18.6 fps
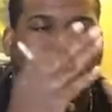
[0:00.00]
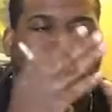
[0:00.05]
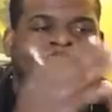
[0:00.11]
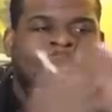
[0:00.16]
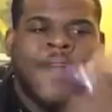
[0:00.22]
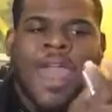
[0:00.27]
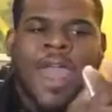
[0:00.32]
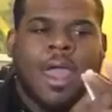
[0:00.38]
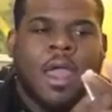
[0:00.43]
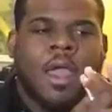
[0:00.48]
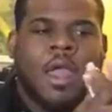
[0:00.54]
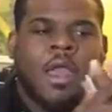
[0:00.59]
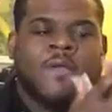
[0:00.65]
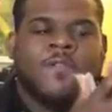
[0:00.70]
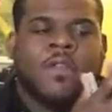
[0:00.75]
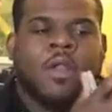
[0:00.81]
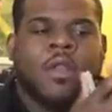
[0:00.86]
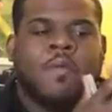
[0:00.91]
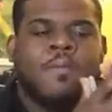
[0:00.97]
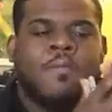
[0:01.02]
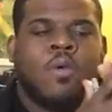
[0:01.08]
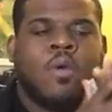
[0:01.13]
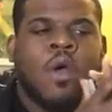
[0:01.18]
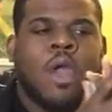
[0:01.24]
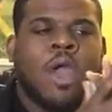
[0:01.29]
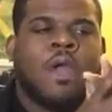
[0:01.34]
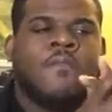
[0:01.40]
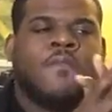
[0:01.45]
fire from the
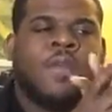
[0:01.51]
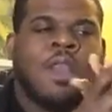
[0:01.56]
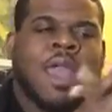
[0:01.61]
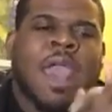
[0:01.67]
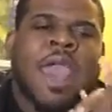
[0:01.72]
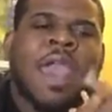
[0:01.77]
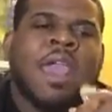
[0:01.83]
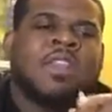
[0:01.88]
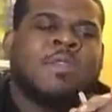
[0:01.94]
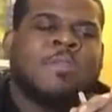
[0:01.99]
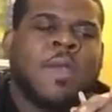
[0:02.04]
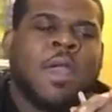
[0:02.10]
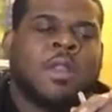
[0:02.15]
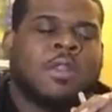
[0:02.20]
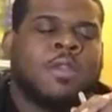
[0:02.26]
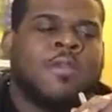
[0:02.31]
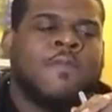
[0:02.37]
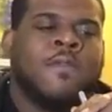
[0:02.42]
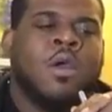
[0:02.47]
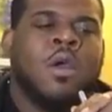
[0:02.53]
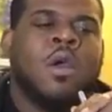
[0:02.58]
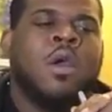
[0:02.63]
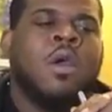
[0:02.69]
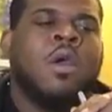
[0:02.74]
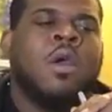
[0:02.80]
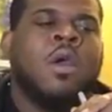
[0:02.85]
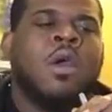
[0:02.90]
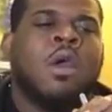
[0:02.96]
point or from the aspect of
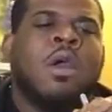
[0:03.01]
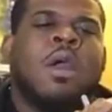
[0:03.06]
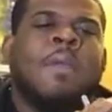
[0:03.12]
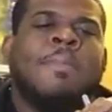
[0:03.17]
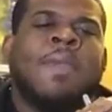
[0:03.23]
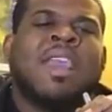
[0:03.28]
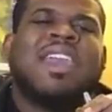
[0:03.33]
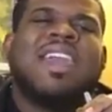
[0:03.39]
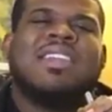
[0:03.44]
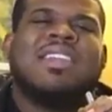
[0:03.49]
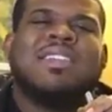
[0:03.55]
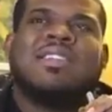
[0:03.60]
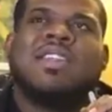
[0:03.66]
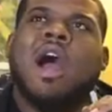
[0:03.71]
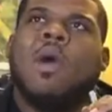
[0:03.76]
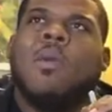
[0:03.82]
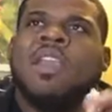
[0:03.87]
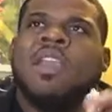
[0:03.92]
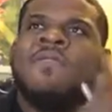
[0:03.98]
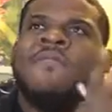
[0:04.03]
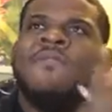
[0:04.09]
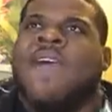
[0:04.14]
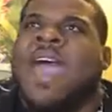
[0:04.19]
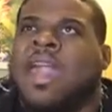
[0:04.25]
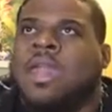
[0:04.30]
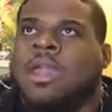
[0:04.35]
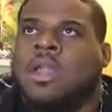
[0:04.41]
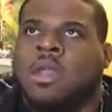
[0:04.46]
because it's always
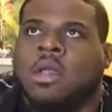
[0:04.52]
valid.